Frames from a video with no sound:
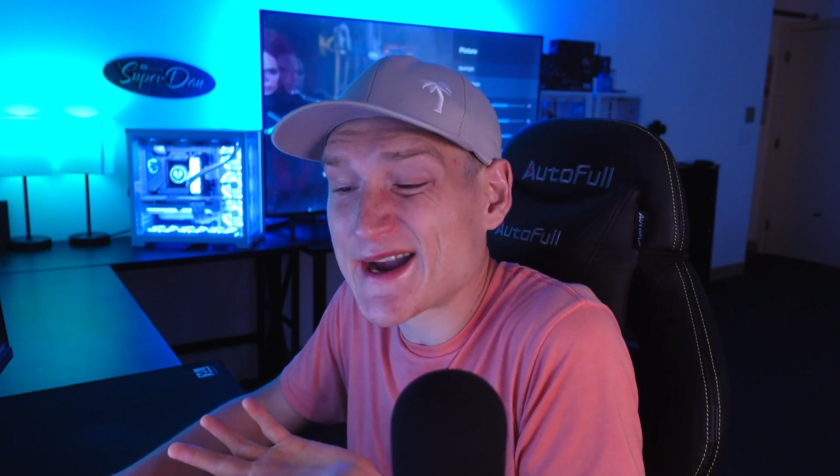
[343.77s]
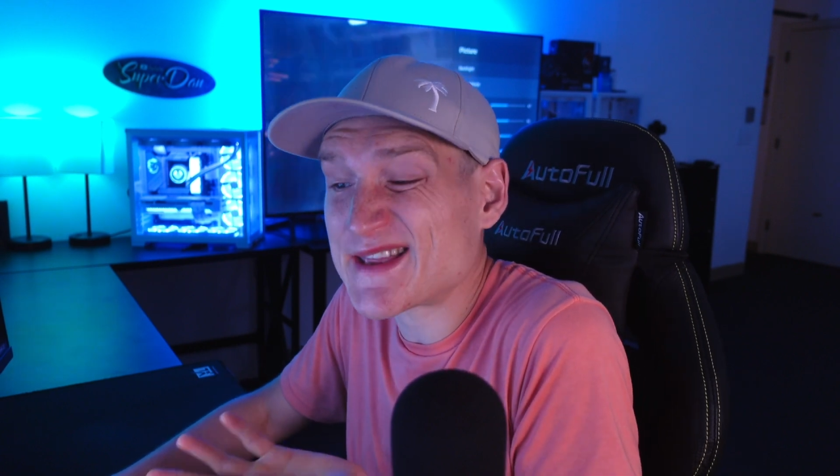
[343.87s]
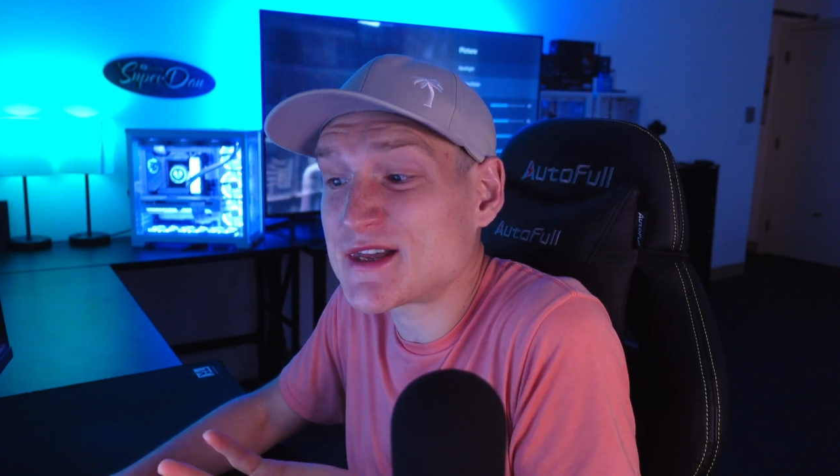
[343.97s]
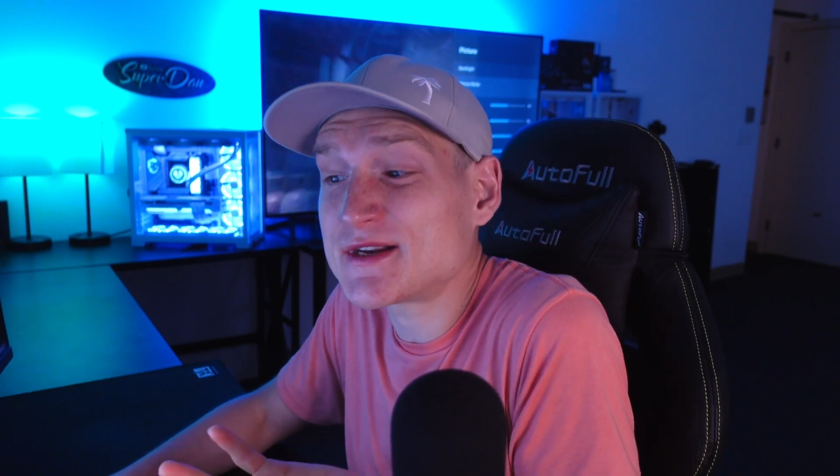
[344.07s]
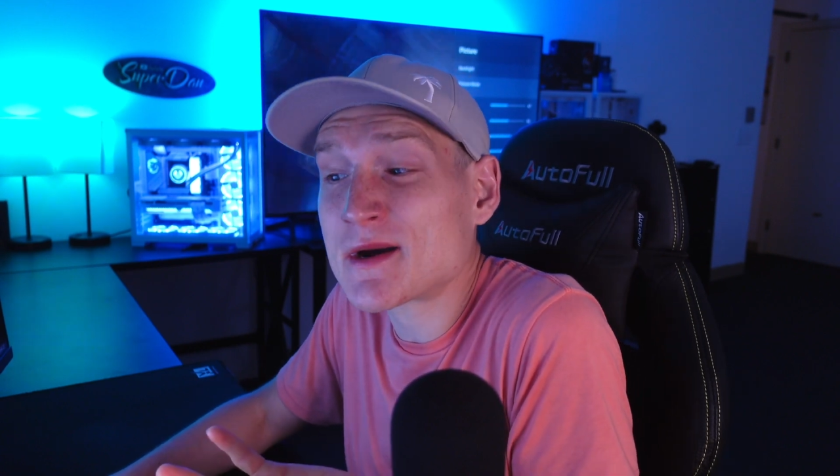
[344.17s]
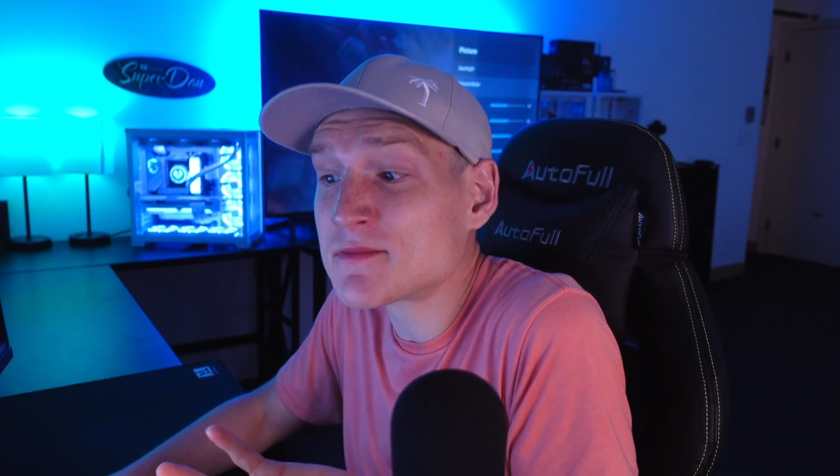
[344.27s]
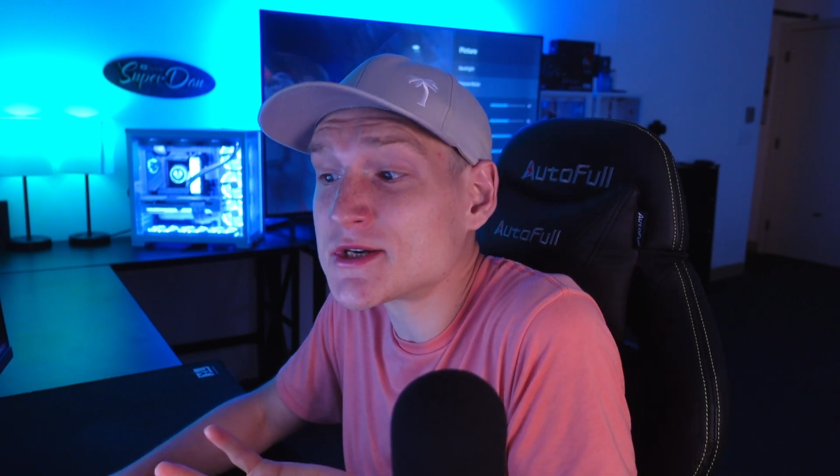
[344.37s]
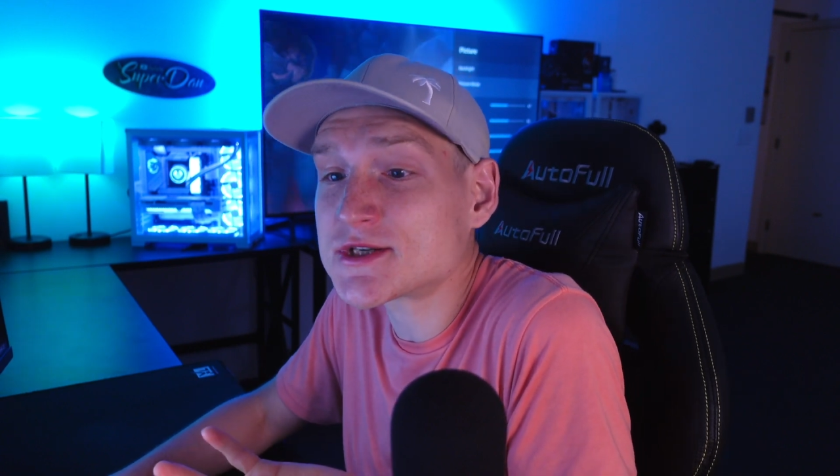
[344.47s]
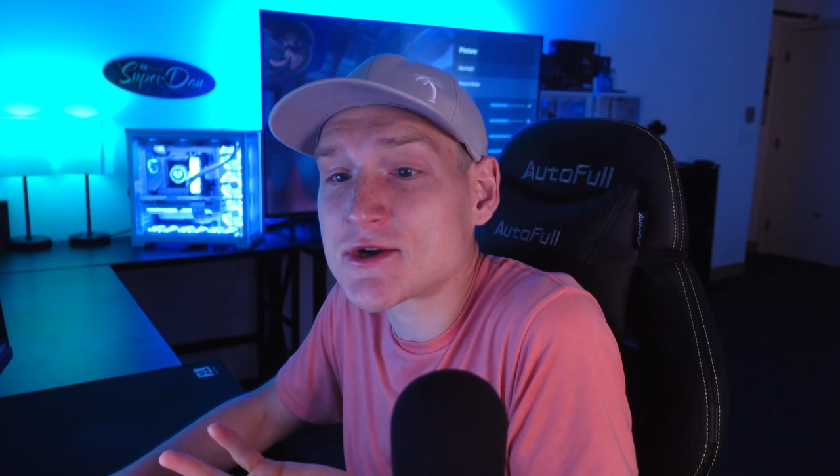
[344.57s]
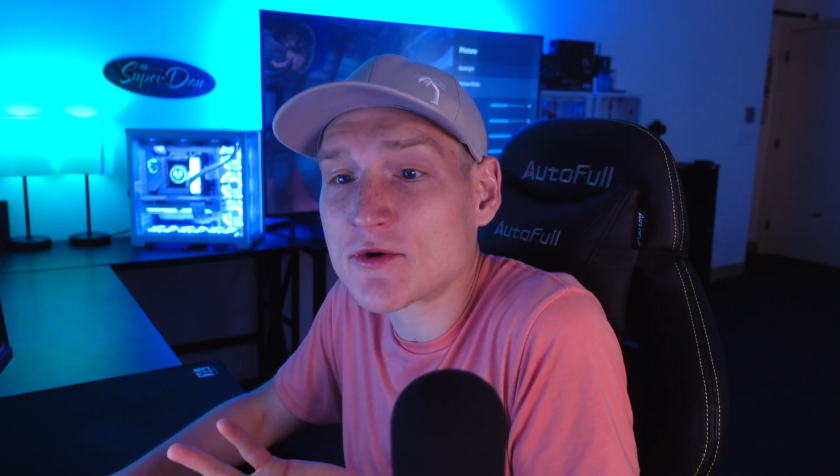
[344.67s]
and the
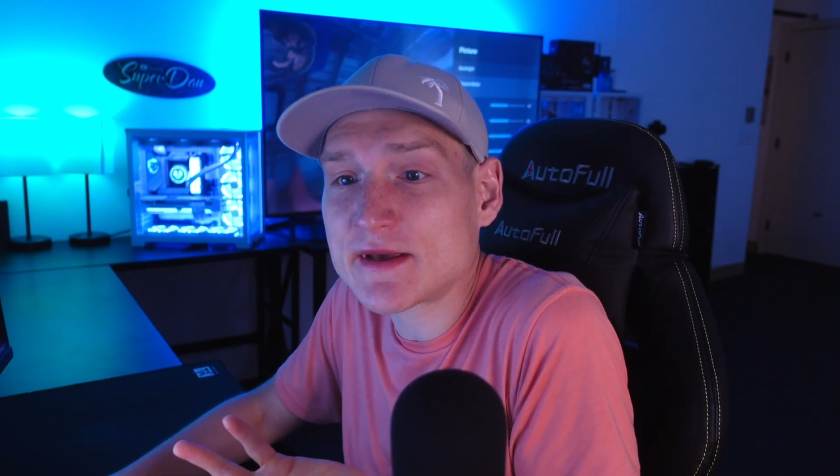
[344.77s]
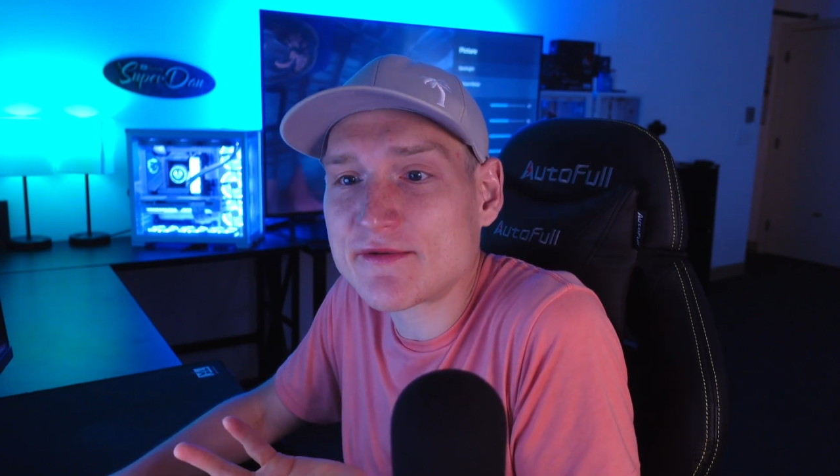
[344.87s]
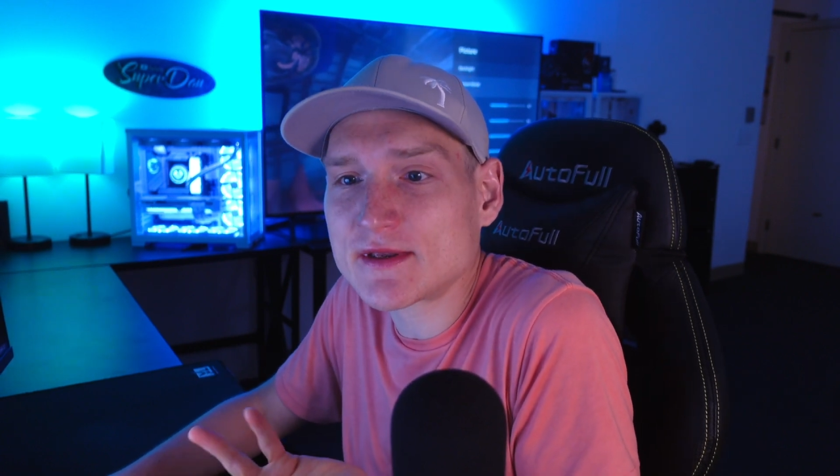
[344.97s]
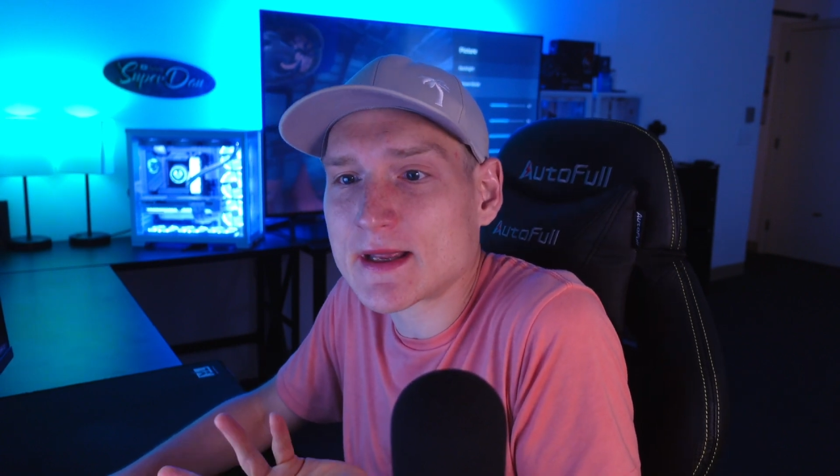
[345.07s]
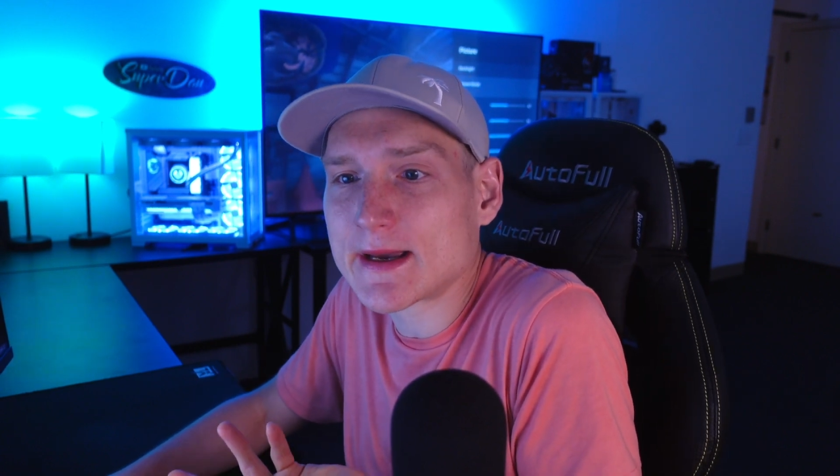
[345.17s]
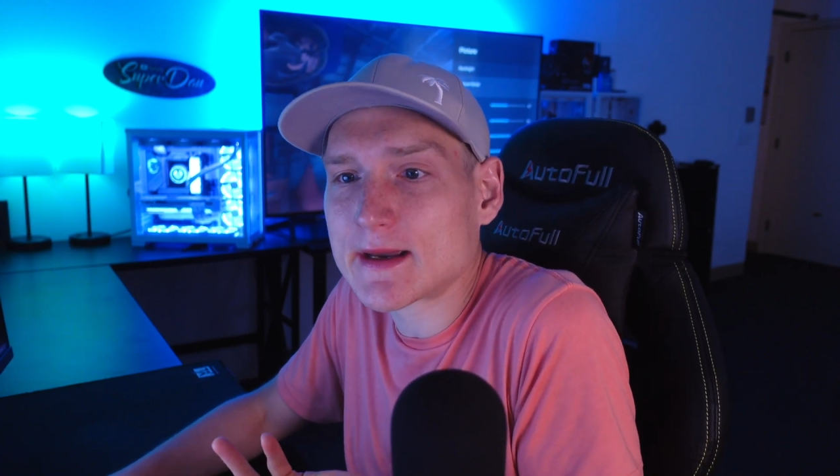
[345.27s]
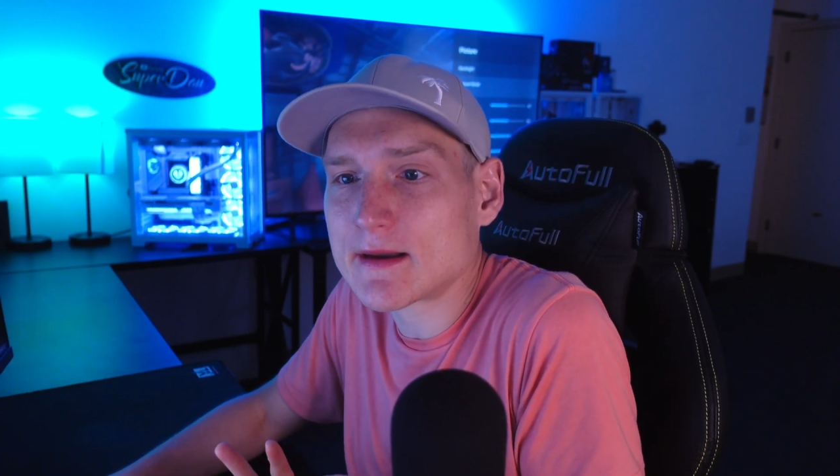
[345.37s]
numbers don't even